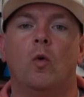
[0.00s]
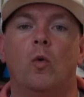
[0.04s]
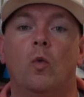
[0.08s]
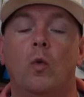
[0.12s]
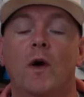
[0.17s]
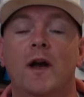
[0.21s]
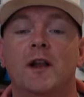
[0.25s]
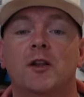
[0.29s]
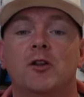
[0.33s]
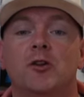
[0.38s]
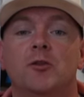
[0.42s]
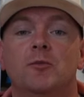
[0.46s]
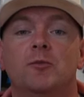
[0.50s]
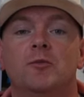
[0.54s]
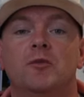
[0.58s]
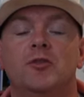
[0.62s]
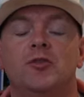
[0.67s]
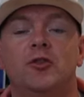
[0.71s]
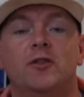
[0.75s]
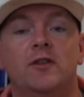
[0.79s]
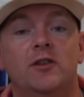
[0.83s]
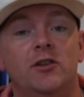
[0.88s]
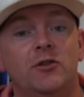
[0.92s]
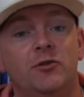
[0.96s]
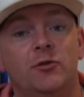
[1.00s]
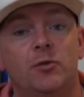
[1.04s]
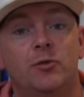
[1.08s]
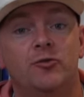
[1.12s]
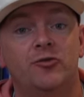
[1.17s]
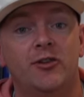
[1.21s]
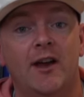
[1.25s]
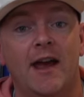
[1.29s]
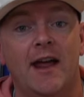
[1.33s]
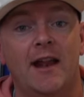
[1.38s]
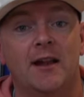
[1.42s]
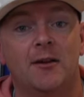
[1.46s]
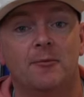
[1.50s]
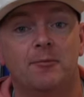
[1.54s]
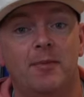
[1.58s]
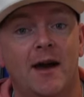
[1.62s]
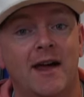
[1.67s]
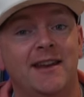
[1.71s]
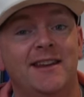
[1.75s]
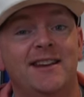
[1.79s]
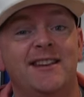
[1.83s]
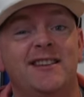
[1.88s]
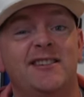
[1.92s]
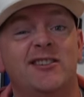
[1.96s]
Welcome to the YouTube channel,
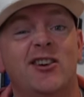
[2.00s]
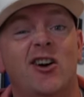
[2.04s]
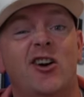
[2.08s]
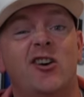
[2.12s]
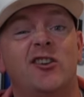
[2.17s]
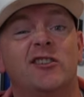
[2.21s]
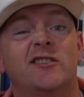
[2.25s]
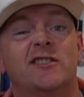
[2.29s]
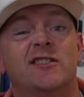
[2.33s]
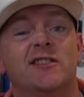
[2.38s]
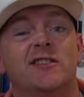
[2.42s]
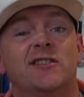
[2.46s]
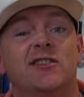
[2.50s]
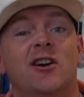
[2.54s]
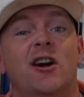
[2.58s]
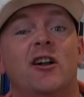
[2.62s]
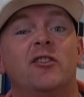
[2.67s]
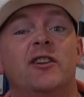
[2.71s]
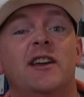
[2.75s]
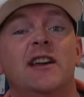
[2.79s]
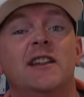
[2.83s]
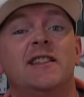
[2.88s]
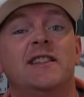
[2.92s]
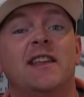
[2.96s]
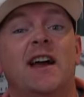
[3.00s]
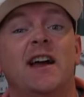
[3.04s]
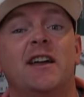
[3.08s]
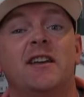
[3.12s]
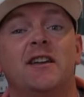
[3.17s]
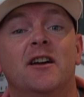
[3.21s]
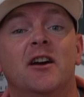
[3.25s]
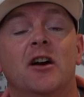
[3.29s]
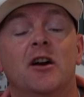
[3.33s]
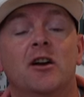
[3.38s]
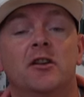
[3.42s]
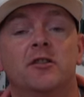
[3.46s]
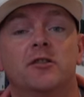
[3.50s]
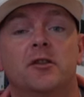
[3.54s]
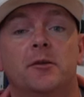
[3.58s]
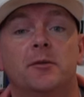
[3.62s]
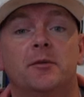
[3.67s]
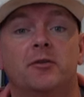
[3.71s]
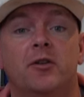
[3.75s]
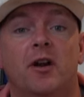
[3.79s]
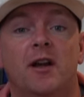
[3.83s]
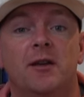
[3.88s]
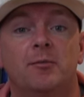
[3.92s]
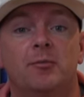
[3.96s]
Paddy Talks Golf. Hit that
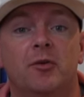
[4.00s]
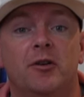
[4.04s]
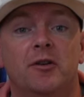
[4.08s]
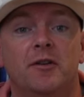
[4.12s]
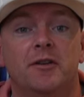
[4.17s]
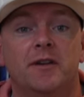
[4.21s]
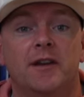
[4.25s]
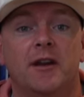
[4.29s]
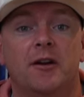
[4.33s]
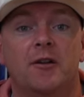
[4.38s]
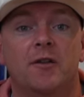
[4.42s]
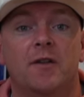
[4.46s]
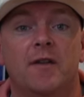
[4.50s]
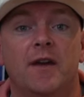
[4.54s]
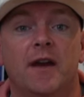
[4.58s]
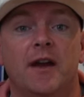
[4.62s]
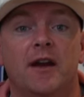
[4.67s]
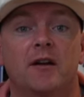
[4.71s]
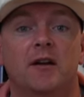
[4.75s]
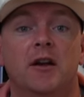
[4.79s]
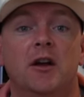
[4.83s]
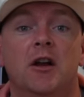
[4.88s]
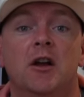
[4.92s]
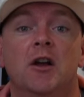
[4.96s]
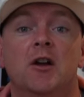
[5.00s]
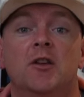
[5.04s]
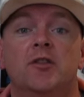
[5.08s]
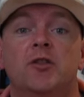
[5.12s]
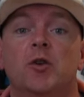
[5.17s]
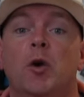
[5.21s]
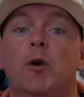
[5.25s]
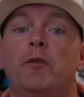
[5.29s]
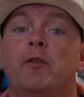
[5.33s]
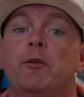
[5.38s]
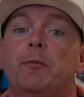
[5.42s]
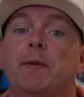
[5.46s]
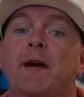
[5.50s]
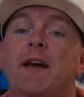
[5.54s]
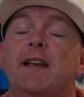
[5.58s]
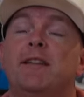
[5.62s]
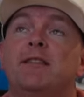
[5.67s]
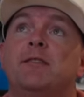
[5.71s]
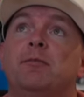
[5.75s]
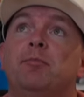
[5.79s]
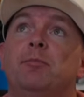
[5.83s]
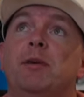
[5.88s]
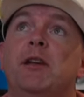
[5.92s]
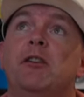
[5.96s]
subscribe button down there. So over the
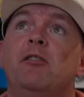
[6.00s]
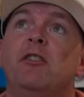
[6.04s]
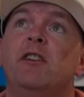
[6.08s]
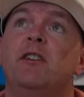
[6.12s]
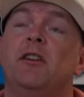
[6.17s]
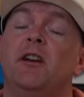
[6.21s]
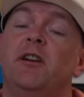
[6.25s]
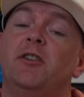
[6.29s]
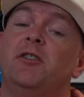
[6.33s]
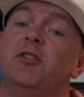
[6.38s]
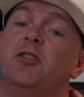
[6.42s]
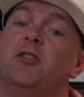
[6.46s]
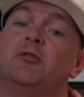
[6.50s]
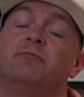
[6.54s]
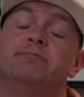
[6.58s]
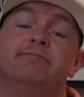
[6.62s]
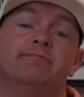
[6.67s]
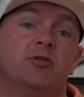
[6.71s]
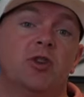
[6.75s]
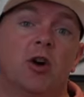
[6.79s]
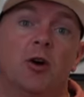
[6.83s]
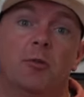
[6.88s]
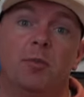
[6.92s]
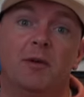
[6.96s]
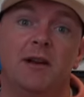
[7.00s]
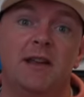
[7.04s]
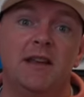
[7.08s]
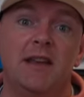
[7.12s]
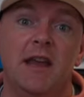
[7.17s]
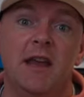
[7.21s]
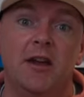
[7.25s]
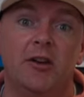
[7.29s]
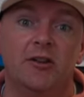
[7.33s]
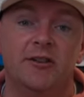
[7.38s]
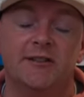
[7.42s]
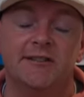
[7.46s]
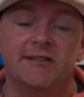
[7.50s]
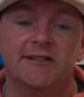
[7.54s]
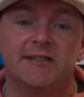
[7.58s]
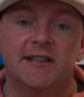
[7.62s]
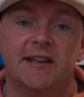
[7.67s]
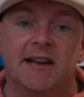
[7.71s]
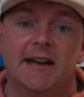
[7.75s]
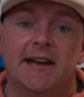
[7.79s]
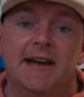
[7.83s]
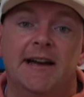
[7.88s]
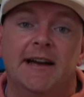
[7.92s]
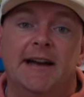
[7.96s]
past period, I don't know, couple of years,
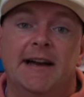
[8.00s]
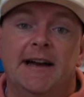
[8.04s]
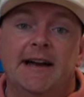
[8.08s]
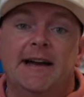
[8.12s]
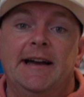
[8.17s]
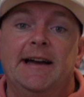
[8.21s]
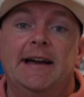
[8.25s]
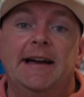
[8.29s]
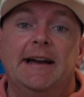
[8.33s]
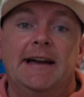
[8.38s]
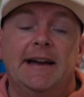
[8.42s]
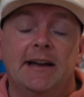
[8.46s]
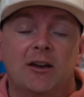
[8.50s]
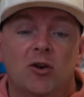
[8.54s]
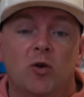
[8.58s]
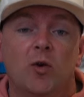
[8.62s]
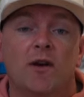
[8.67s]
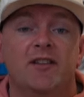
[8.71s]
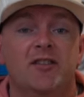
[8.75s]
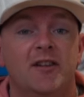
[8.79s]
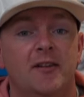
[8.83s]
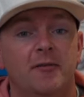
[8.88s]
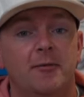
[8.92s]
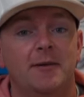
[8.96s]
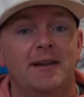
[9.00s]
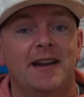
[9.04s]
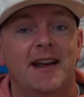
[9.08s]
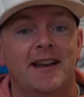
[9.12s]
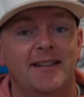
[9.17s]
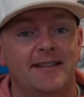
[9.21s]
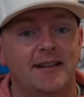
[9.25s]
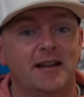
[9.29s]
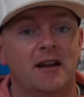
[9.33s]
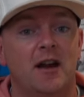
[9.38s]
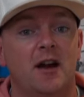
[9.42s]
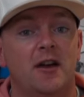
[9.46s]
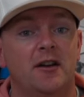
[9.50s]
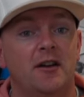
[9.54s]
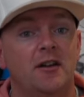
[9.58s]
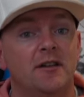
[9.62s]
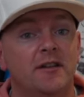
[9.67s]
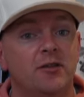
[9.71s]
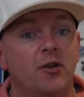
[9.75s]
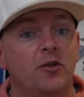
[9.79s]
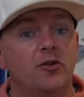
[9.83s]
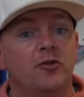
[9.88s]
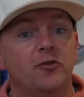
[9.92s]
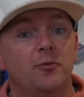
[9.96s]
a question I've been asked a lot on
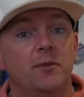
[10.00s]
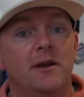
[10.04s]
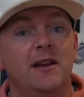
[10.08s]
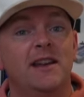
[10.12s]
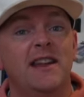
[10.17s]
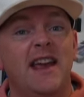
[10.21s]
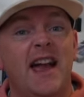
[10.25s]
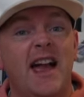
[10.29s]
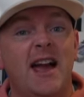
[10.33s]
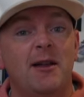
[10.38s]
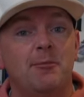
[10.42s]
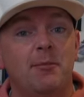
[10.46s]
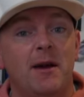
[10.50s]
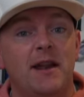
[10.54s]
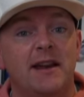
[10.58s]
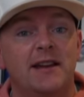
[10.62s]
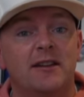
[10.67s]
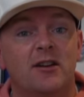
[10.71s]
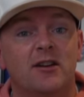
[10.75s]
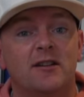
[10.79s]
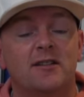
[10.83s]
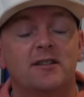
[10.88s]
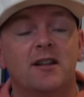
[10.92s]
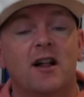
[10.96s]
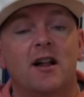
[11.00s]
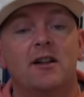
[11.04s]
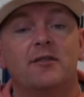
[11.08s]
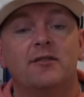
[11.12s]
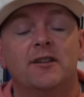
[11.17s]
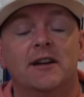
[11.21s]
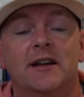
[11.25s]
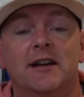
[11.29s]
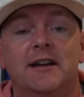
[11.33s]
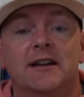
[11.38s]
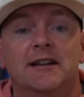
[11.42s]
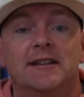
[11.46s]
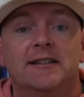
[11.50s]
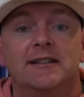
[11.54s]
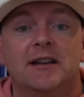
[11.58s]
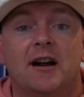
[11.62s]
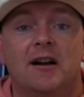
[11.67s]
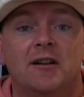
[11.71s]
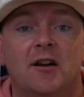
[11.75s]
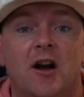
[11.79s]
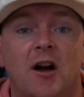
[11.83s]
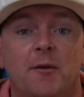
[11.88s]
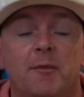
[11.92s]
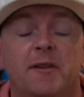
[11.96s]
social media at
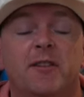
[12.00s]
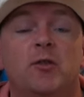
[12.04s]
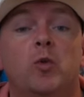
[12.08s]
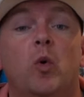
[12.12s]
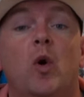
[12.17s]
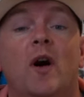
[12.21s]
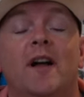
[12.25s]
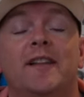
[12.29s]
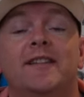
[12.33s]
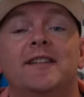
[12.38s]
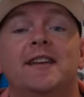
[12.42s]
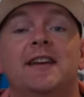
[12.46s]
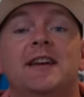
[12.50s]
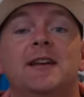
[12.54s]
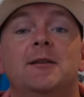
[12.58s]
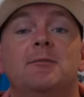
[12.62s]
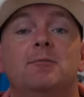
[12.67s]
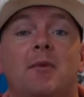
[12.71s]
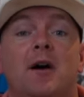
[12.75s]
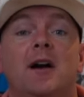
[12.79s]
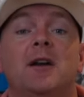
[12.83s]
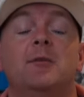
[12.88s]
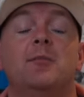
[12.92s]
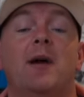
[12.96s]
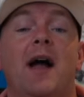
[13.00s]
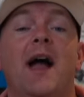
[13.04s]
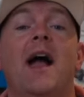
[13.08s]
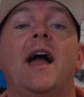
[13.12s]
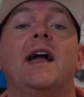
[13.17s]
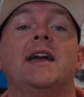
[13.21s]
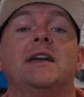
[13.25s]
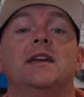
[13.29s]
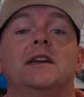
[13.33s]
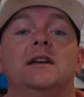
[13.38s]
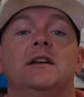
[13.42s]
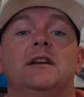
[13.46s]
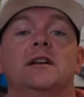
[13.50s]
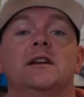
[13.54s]
PaddyTalksGolf.com is what's in my bag?